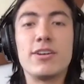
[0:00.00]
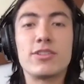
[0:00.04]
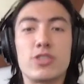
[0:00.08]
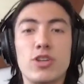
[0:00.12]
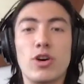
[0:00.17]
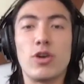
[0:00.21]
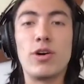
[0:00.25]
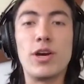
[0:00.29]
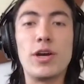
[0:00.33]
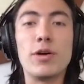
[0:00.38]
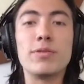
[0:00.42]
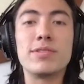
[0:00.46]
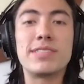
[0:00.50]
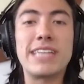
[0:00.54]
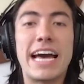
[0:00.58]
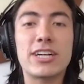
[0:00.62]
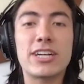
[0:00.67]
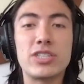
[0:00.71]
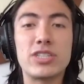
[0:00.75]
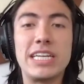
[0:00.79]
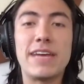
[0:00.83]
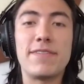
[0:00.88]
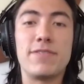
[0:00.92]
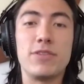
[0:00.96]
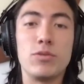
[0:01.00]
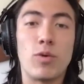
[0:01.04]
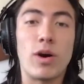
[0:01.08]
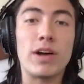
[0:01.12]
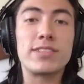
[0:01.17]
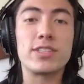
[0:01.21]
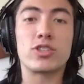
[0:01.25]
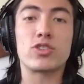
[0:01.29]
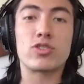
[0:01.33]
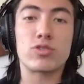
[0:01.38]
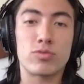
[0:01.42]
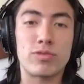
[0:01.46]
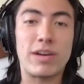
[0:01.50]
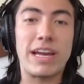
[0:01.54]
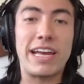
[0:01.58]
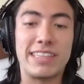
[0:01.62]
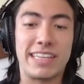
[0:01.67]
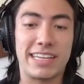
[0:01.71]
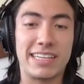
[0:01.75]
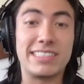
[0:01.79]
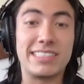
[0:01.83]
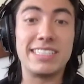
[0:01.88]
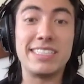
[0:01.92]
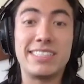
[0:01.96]
So it was actually, if you want to create like
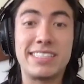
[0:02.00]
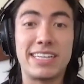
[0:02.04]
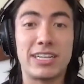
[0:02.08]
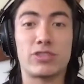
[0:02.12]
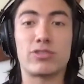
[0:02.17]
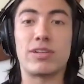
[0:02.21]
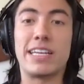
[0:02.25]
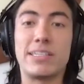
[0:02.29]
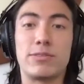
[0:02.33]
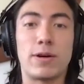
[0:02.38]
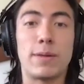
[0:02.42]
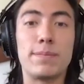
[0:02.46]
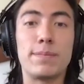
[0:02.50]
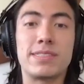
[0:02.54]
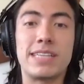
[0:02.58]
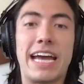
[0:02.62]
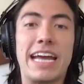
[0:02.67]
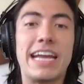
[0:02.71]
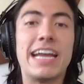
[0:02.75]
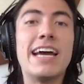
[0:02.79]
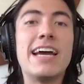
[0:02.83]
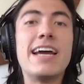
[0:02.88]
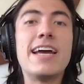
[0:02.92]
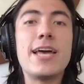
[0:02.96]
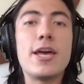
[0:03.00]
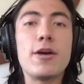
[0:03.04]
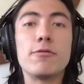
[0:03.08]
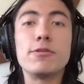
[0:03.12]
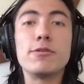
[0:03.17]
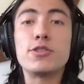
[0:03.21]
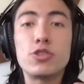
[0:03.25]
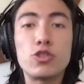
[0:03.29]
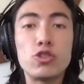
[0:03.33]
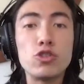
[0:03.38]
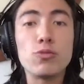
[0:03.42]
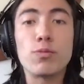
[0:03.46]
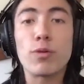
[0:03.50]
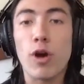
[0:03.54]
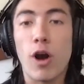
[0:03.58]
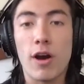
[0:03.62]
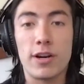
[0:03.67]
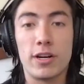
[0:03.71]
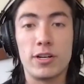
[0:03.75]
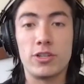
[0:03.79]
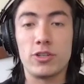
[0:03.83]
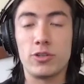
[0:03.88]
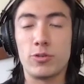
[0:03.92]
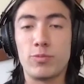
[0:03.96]
a decentralized website, it was super hard to
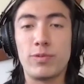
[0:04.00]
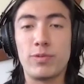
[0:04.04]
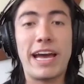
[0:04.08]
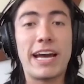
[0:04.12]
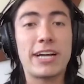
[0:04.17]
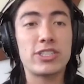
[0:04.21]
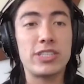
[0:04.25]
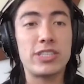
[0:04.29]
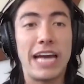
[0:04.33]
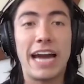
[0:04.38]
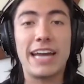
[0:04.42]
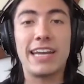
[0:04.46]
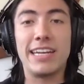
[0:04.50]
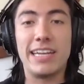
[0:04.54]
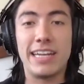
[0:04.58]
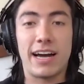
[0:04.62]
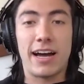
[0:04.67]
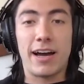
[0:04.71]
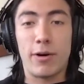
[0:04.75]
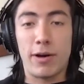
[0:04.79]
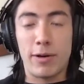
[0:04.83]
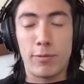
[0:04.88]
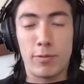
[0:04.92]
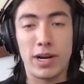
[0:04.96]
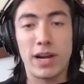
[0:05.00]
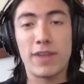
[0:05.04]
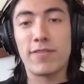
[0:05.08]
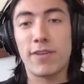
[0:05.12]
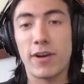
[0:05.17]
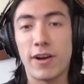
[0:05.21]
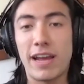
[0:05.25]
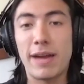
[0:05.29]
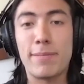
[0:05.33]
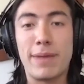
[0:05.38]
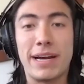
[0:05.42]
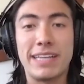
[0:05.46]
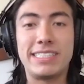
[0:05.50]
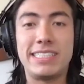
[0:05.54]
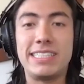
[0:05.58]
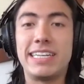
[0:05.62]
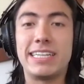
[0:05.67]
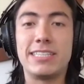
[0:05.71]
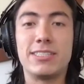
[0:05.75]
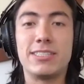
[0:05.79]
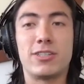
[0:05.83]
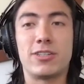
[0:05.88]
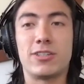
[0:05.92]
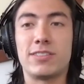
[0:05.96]
do. We actually had one of our MIT
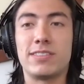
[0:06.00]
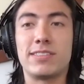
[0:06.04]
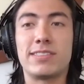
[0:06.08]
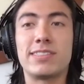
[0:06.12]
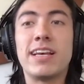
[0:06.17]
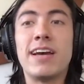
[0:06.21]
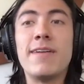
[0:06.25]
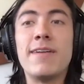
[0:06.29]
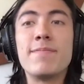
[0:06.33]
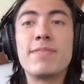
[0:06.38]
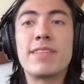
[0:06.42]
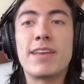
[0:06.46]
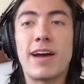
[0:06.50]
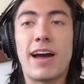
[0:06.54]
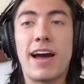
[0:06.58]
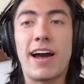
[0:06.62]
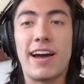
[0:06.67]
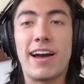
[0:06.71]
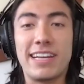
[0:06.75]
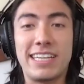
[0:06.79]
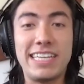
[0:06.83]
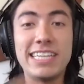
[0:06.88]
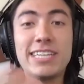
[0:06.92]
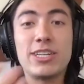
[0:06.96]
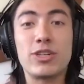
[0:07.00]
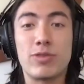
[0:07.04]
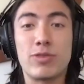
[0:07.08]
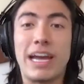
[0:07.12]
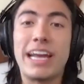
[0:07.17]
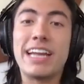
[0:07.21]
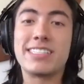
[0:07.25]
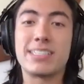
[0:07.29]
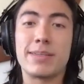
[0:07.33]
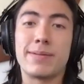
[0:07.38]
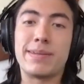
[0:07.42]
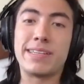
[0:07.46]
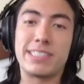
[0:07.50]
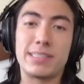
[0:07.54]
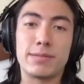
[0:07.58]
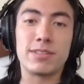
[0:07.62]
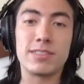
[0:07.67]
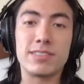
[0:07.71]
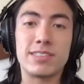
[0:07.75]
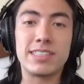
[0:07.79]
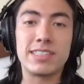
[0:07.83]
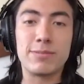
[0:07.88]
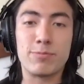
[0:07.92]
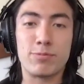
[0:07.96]
interns, he created something
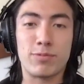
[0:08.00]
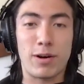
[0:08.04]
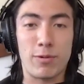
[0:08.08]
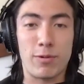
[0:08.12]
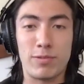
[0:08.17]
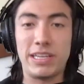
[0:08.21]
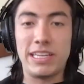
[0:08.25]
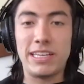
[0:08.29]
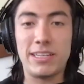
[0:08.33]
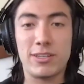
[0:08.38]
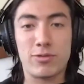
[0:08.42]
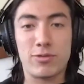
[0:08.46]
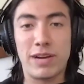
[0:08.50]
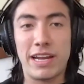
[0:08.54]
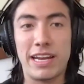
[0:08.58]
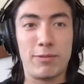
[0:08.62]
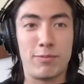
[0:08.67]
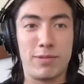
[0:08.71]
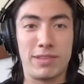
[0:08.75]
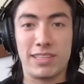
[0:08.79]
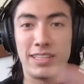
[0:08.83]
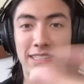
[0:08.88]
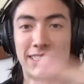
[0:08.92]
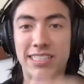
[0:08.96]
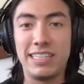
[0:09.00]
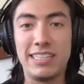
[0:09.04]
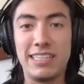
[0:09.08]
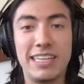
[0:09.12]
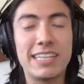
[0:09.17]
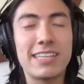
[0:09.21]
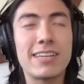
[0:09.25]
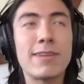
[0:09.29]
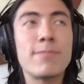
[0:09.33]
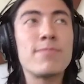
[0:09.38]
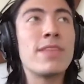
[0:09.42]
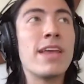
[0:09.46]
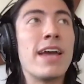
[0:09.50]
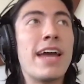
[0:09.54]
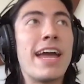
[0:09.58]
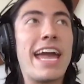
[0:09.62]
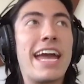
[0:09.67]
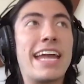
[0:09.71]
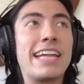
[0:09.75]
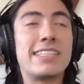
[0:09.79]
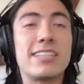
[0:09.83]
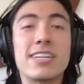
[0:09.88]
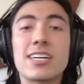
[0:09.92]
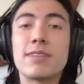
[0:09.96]
similar to what we created with the D-Link,
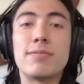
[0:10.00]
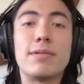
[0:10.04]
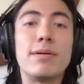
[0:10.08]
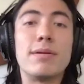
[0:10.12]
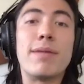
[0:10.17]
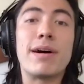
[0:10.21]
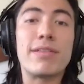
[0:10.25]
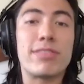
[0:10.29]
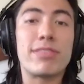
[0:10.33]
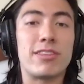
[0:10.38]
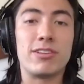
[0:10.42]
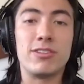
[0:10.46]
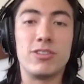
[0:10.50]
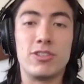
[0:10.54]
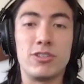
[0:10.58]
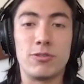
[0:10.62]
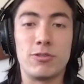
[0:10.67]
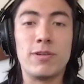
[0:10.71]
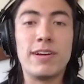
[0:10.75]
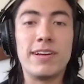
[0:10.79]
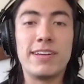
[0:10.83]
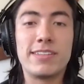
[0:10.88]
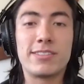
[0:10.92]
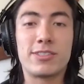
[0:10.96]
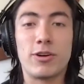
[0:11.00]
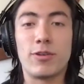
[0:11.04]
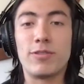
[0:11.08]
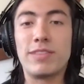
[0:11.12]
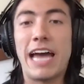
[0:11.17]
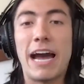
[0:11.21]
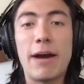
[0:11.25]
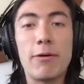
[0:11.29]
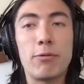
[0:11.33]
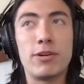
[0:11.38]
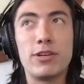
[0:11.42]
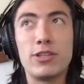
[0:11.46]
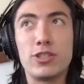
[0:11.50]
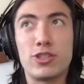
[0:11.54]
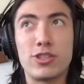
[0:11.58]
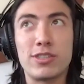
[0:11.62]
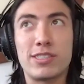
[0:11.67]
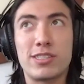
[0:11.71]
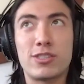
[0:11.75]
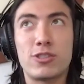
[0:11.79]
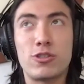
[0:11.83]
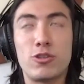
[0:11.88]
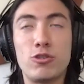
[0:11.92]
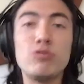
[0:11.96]
and it took him a month to do. So that was
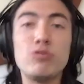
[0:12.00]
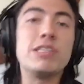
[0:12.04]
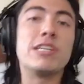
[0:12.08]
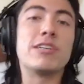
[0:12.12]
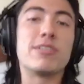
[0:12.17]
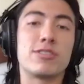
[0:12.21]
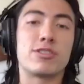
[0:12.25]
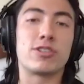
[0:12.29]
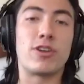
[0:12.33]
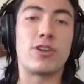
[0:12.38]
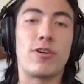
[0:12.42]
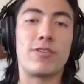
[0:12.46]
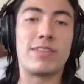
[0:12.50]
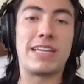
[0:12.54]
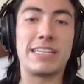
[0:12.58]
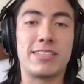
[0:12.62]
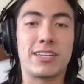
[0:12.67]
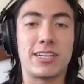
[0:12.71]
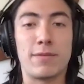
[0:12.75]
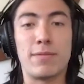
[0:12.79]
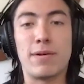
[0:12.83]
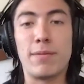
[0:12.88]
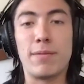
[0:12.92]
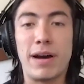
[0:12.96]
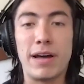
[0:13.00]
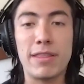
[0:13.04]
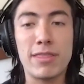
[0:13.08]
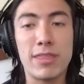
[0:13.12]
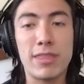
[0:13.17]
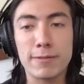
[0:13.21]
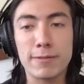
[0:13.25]
just 2 years ago that took him a month.